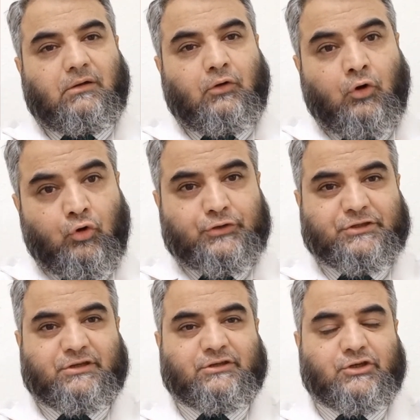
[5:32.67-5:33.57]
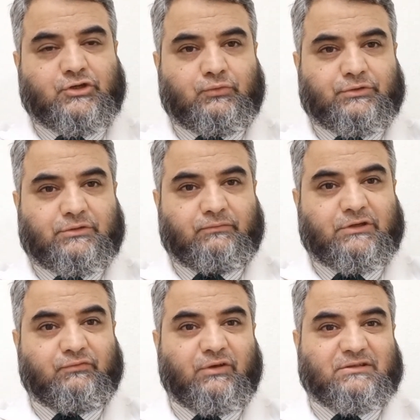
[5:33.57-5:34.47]
host tissues
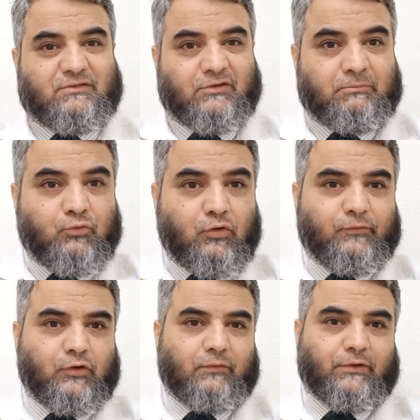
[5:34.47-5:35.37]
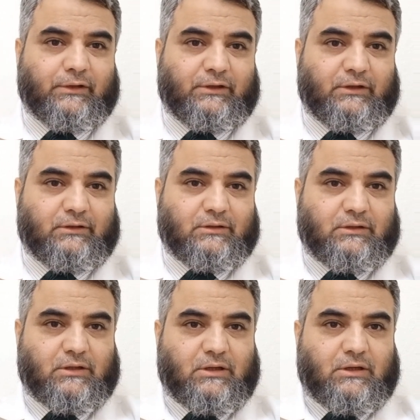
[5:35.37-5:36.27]
which was removed over there.
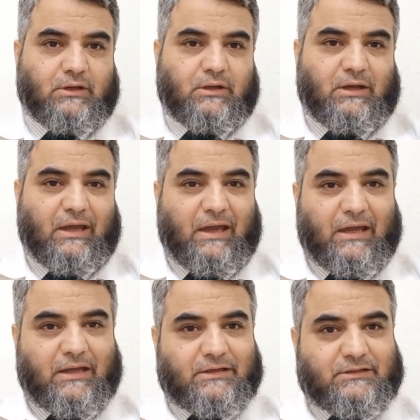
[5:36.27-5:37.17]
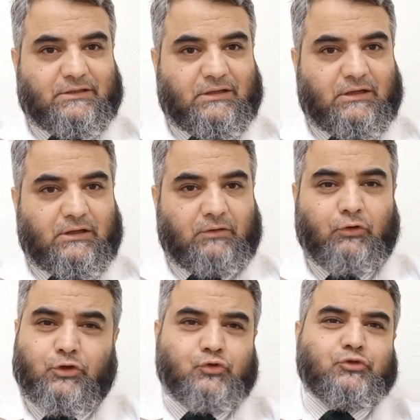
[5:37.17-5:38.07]
And
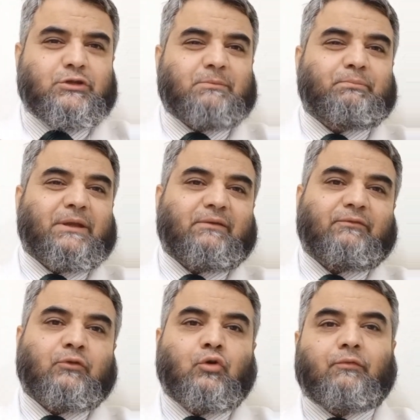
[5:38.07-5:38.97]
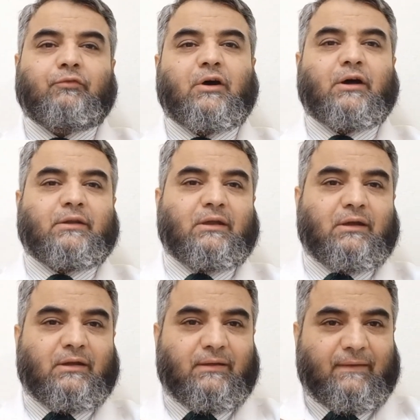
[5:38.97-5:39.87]
we usually go for,
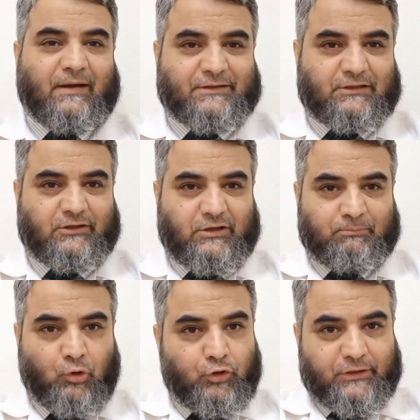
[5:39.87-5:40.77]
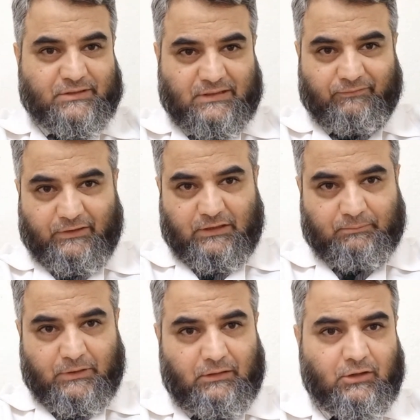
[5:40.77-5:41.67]
until the report is
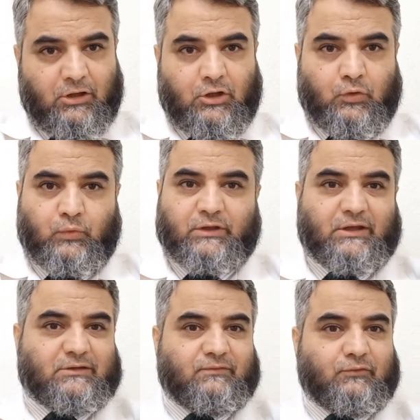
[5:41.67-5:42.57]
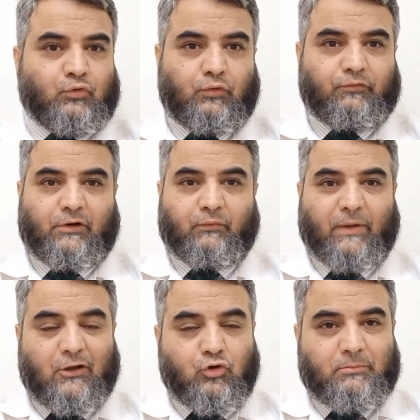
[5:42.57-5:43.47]
available, we can go for
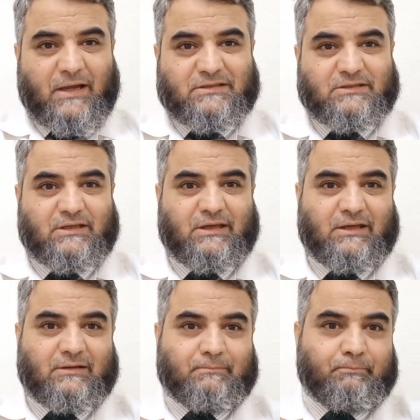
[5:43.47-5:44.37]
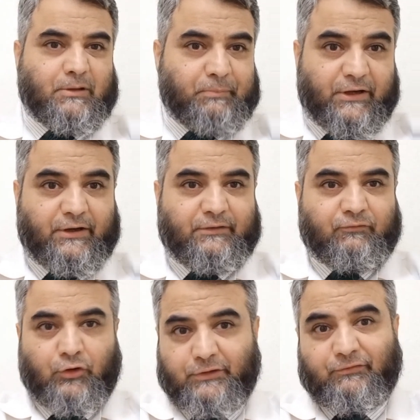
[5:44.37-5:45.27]
vancomycin, prepared
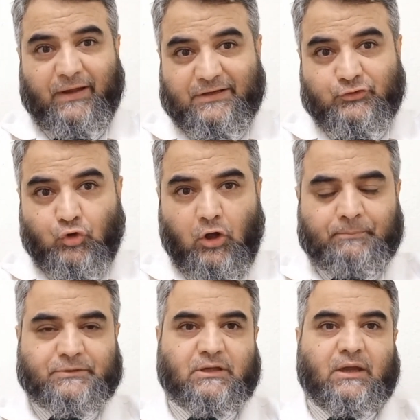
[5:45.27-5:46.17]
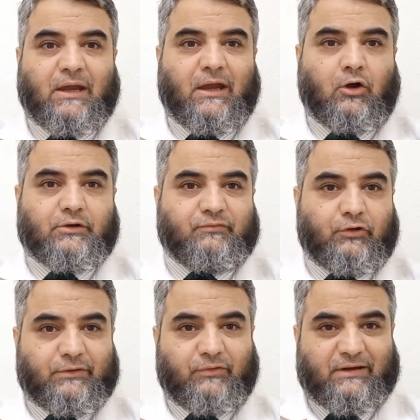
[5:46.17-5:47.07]
fortified drops, or
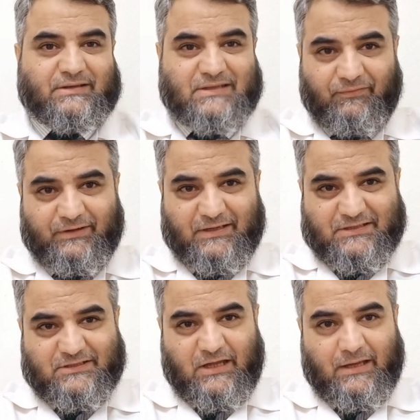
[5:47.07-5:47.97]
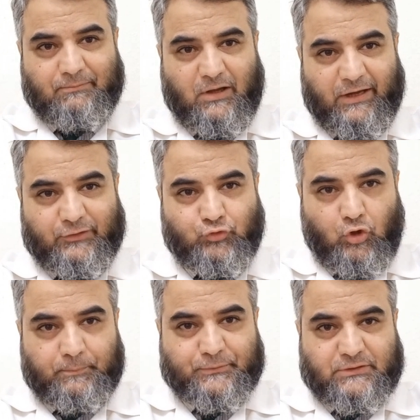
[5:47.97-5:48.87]
fortified ceftazidime eye
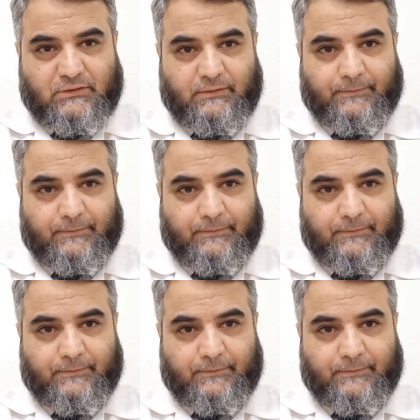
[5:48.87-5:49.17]
drops.